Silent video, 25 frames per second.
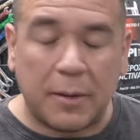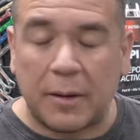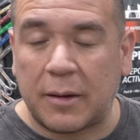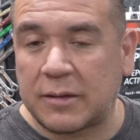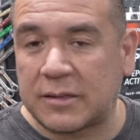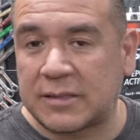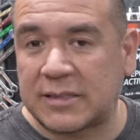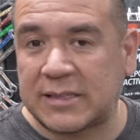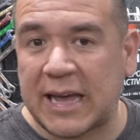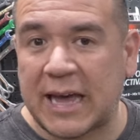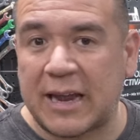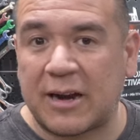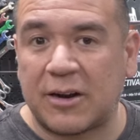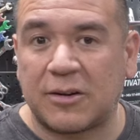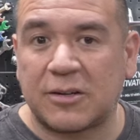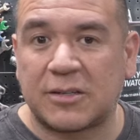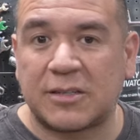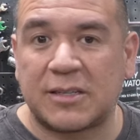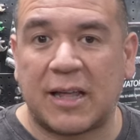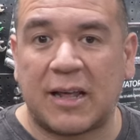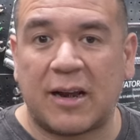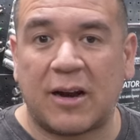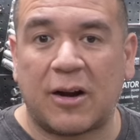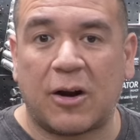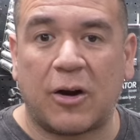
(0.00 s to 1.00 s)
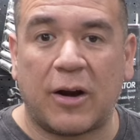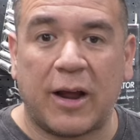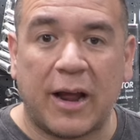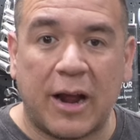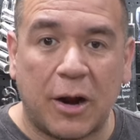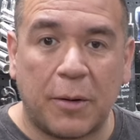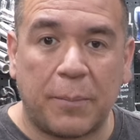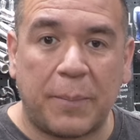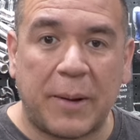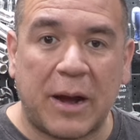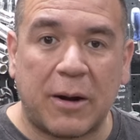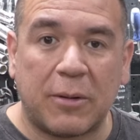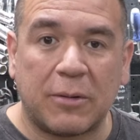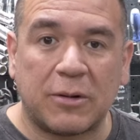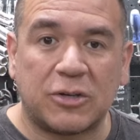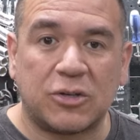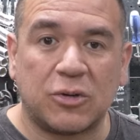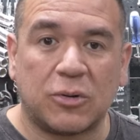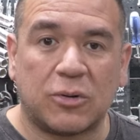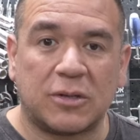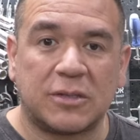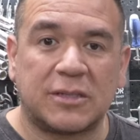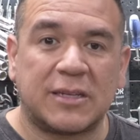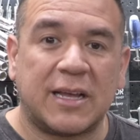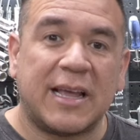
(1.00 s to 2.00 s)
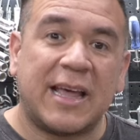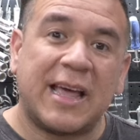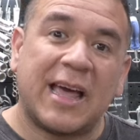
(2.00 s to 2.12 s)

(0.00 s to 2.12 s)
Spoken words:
sanders that are air-powered tools,